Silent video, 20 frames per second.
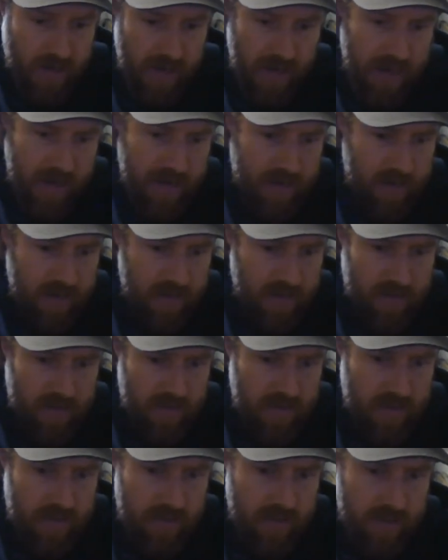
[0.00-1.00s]
and
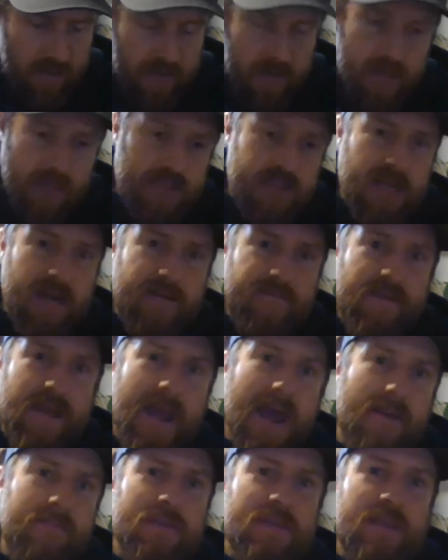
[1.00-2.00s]
things that have
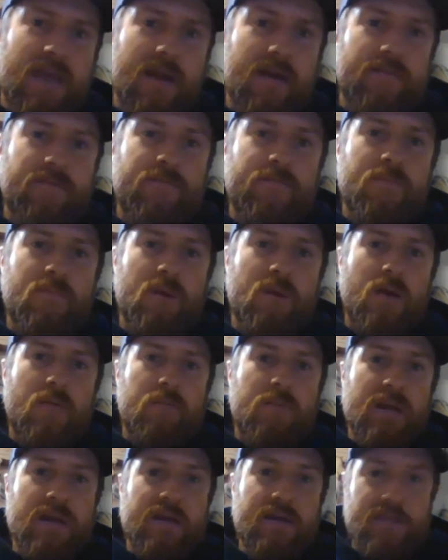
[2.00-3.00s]
happened that have
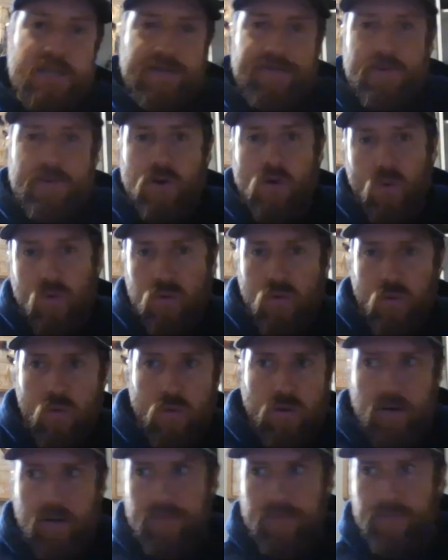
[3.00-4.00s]
been difficult or